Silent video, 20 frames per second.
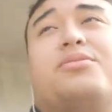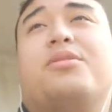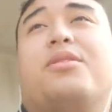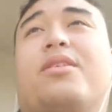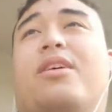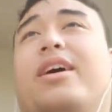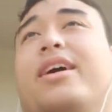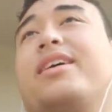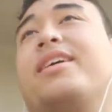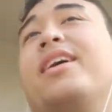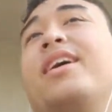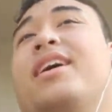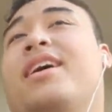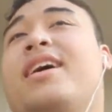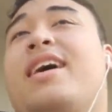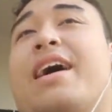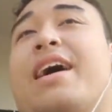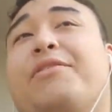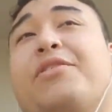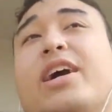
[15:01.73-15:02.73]
like?
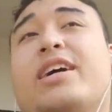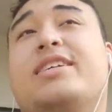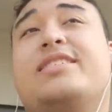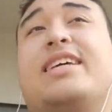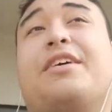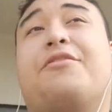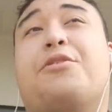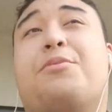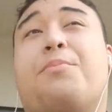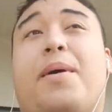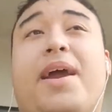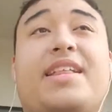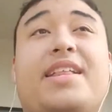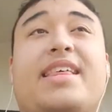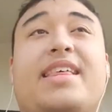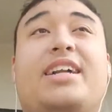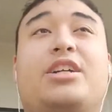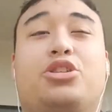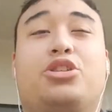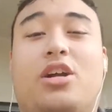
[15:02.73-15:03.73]
Have you guys ever made
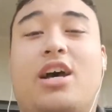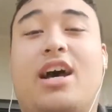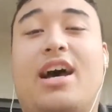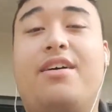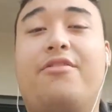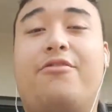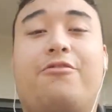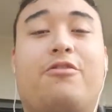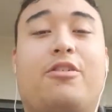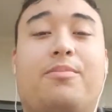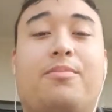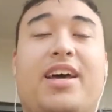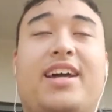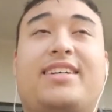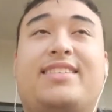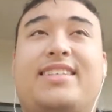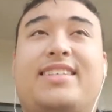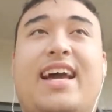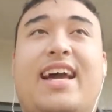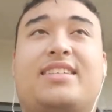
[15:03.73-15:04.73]
that drive from like
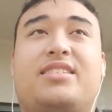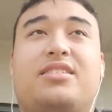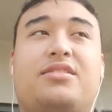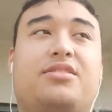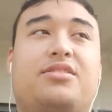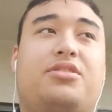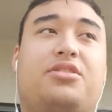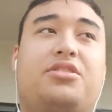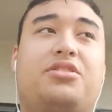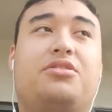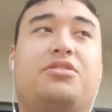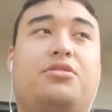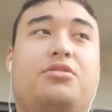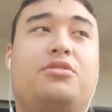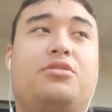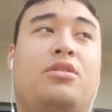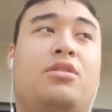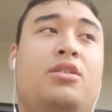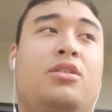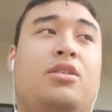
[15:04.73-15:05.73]
Texas to
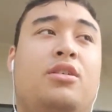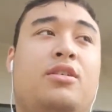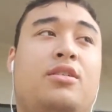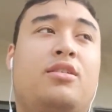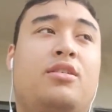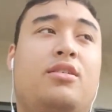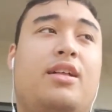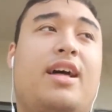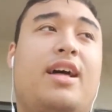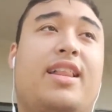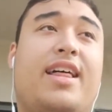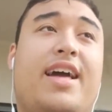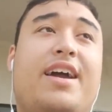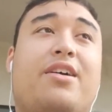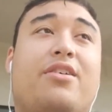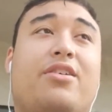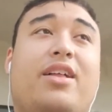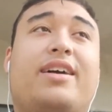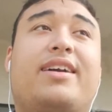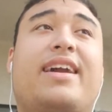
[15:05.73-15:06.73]
LA
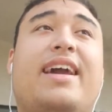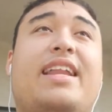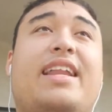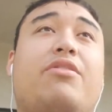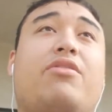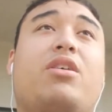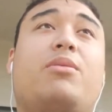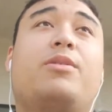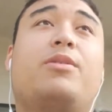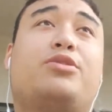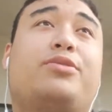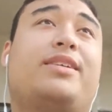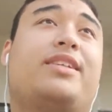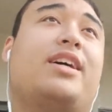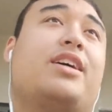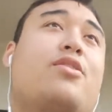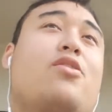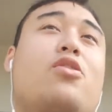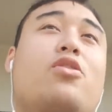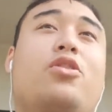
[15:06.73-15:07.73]
or like anywhere in between
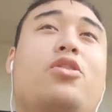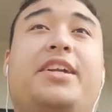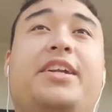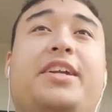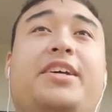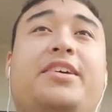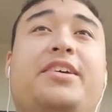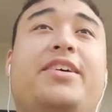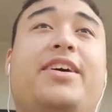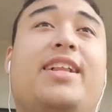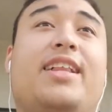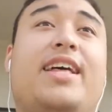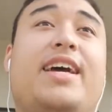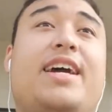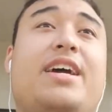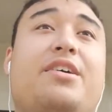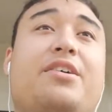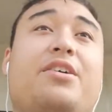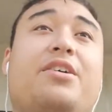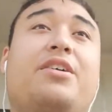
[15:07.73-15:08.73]
like Oklahoma to LA
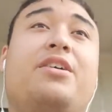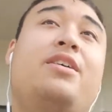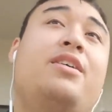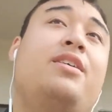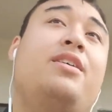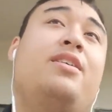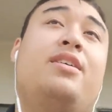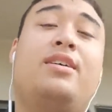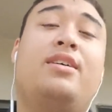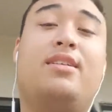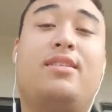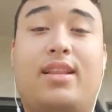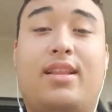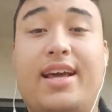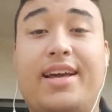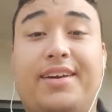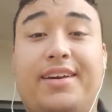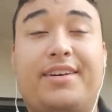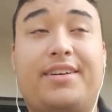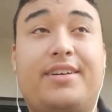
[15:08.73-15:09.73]
or
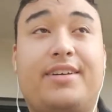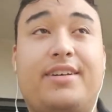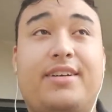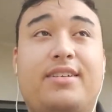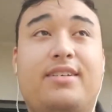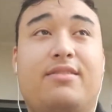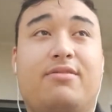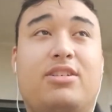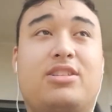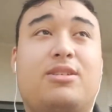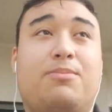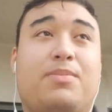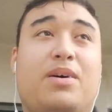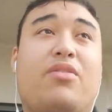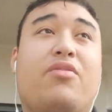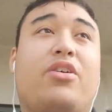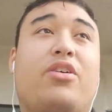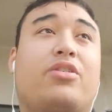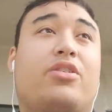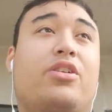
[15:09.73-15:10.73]
like what's
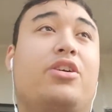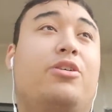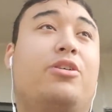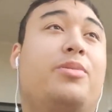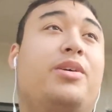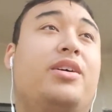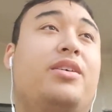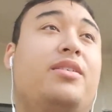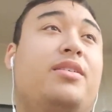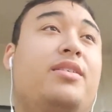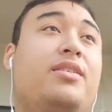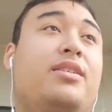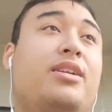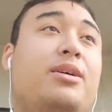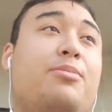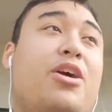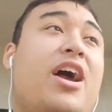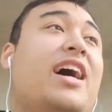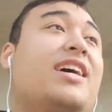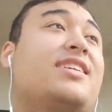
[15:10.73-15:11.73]
above Oklahoma?
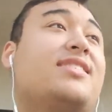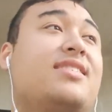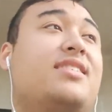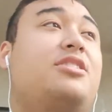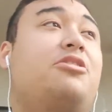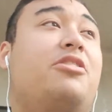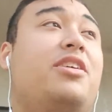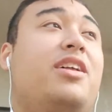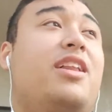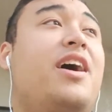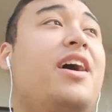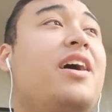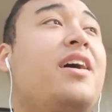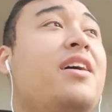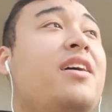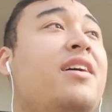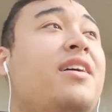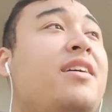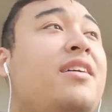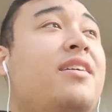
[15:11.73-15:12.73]
Nebraska to LA?
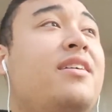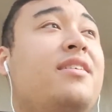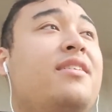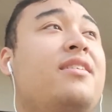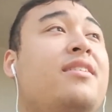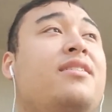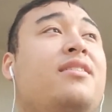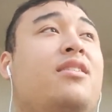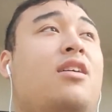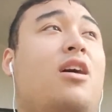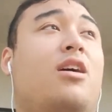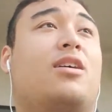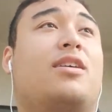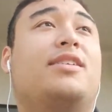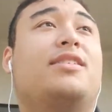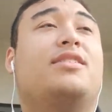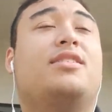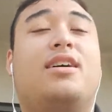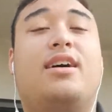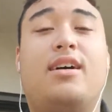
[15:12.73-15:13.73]

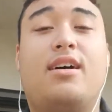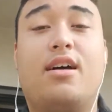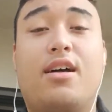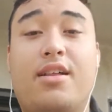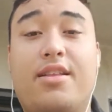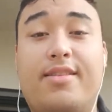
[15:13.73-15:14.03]
Arkansas?